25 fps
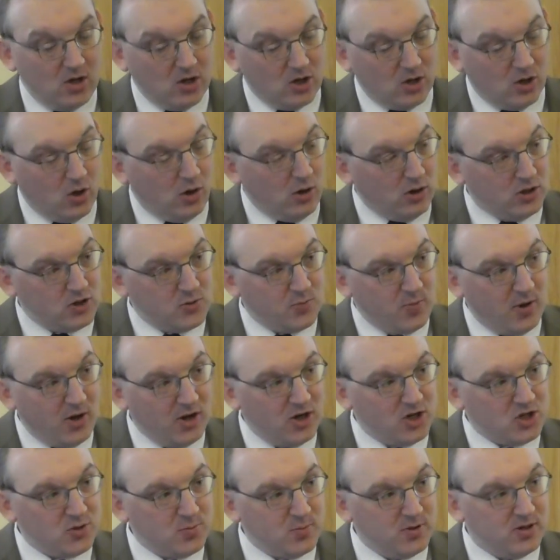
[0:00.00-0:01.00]
God's
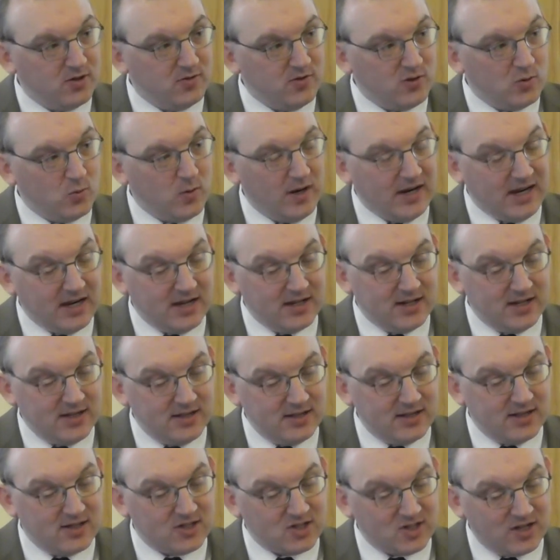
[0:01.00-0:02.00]
punishment of the wicked in
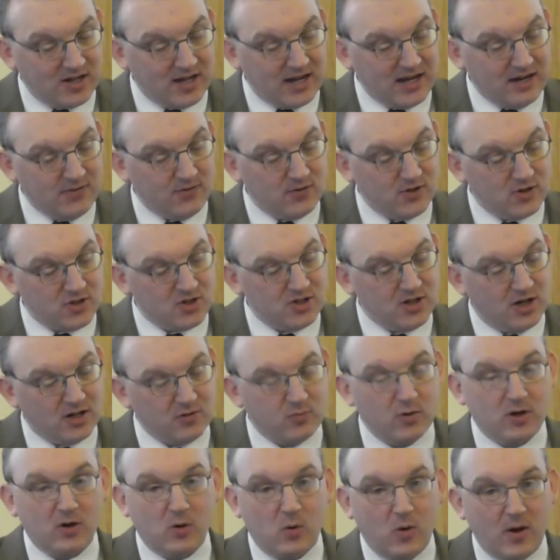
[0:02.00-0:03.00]
this life does not
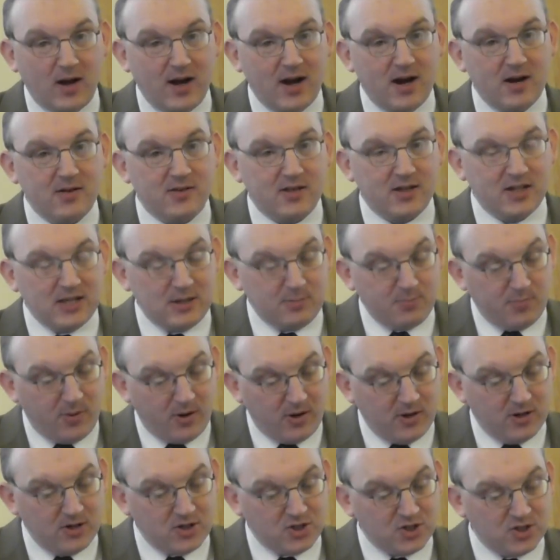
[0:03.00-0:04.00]
require that he
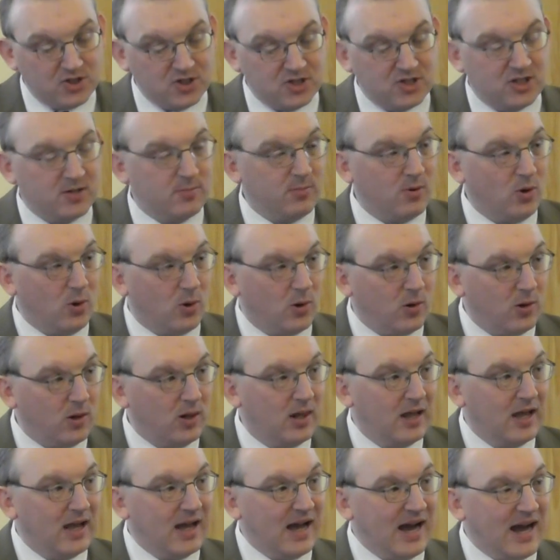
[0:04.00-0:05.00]
punishes them
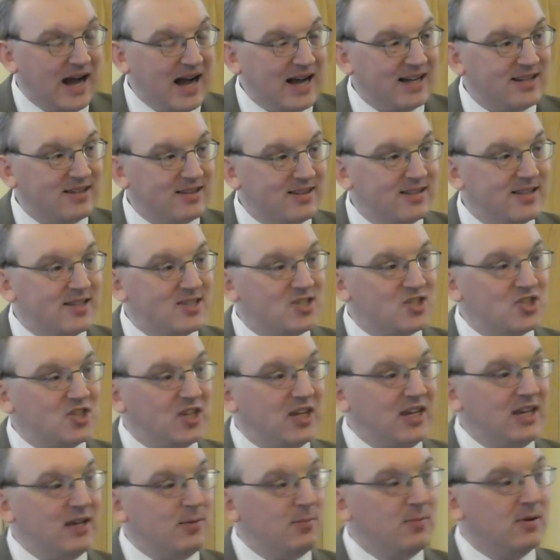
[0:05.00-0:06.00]
all at the
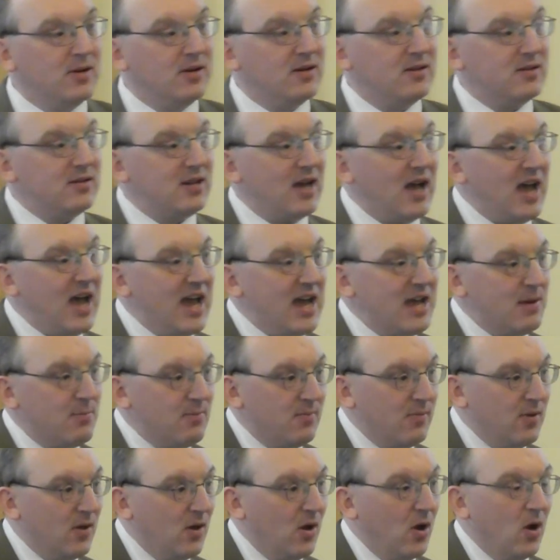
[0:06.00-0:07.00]
same time,
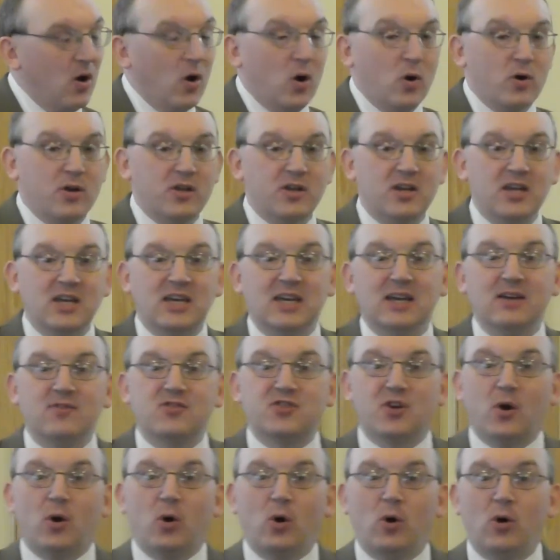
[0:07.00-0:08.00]
or that he gives
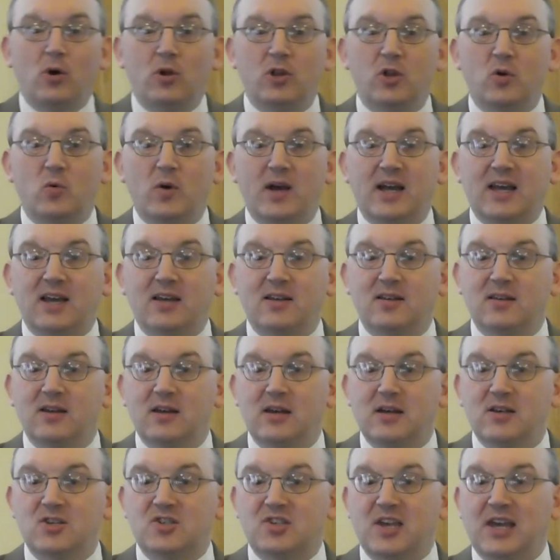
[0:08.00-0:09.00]
all the wicked,
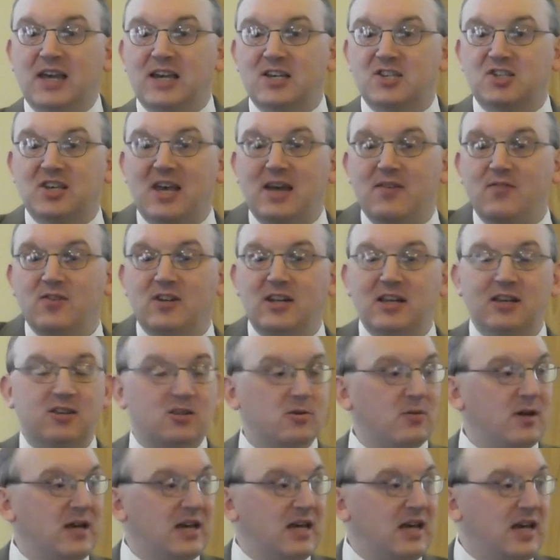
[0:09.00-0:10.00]
say,
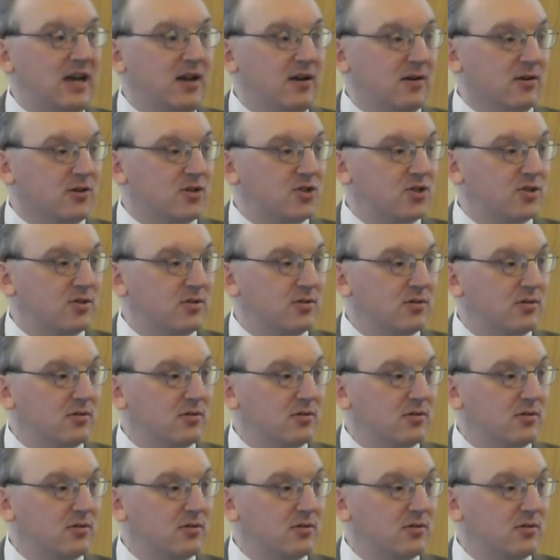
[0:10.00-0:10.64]
73 years